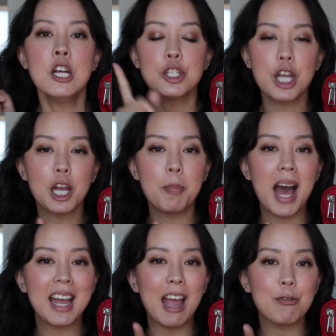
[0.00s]
Check
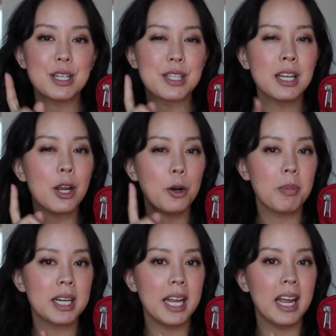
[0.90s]
back every Sunday or
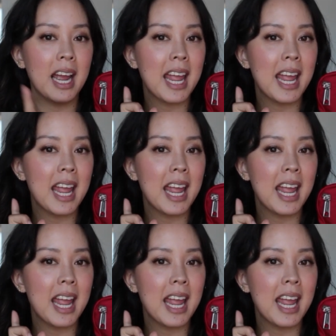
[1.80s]
Monday.